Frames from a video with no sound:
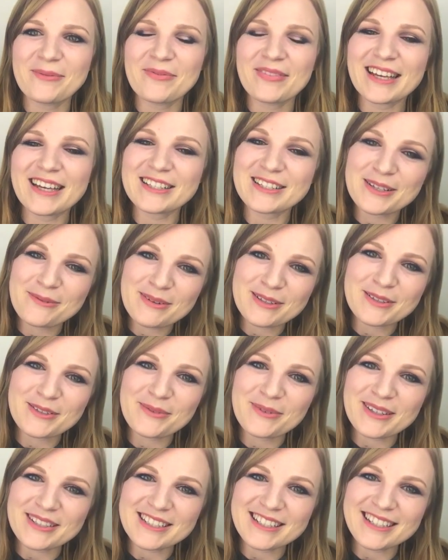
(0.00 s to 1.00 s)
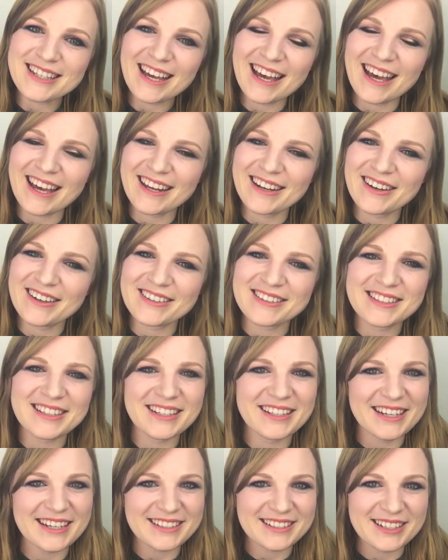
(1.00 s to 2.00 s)
Thanks so much for watching, and I'll see
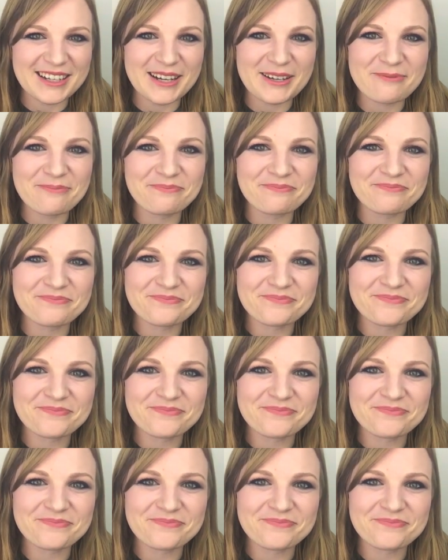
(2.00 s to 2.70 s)
you next time.